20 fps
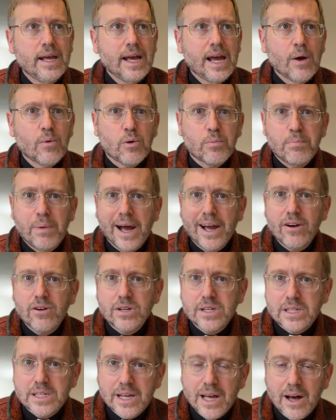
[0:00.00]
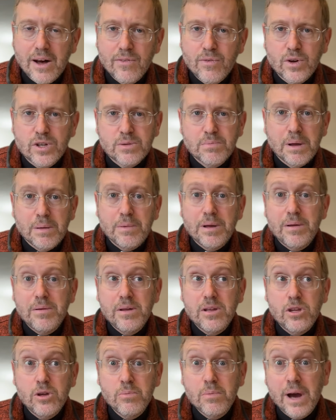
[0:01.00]
and we're by ourselves, which maybe
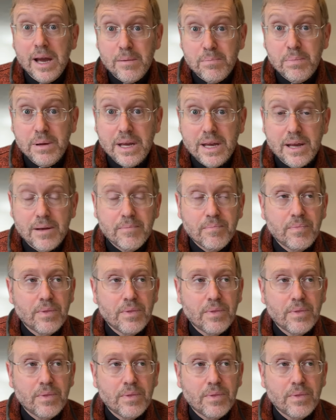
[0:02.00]
you might be,